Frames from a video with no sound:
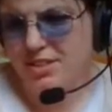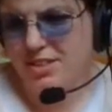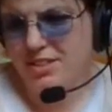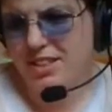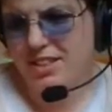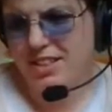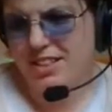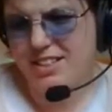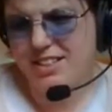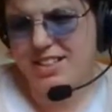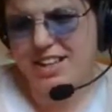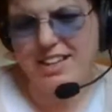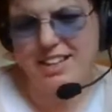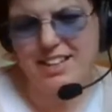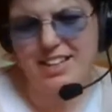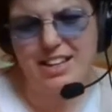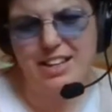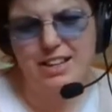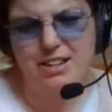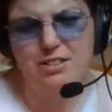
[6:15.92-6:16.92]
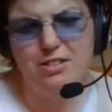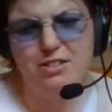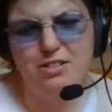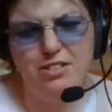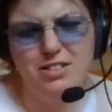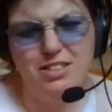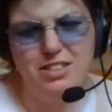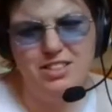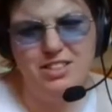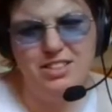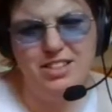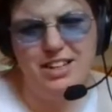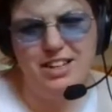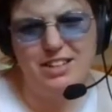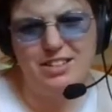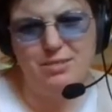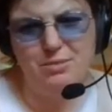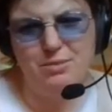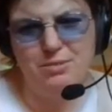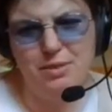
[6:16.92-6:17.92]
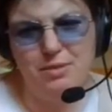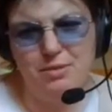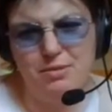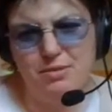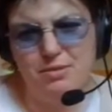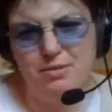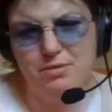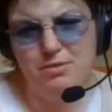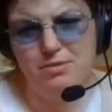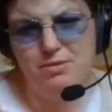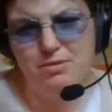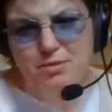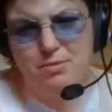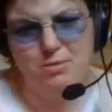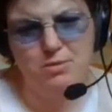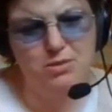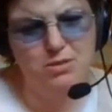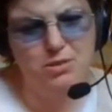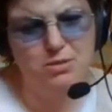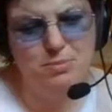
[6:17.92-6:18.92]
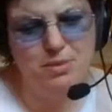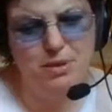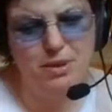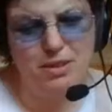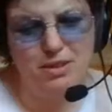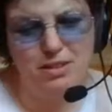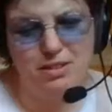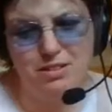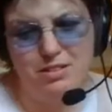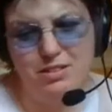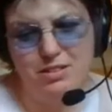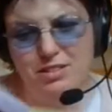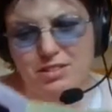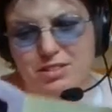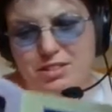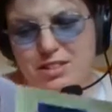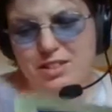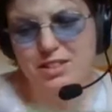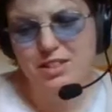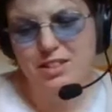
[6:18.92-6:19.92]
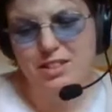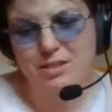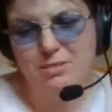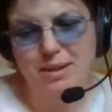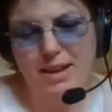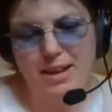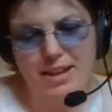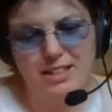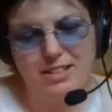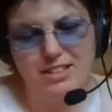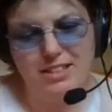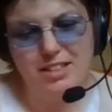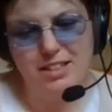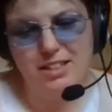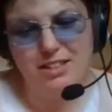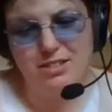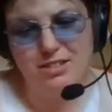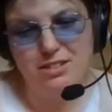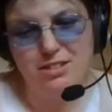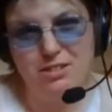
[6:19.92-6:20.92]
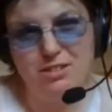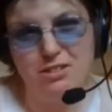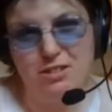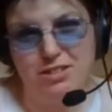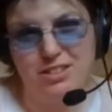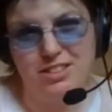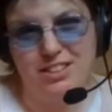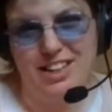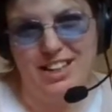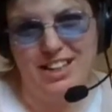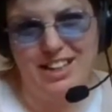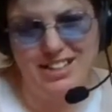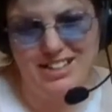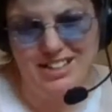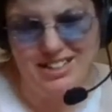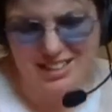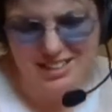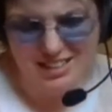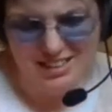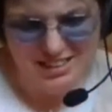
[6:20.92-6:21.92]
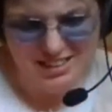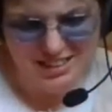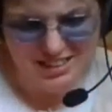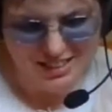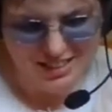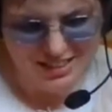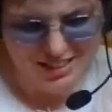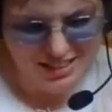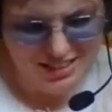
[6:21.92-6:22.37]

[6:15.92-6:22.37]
Yeah, it's like a dedicated cross-stitch section, but for the most part, the magazine's cross-stitch.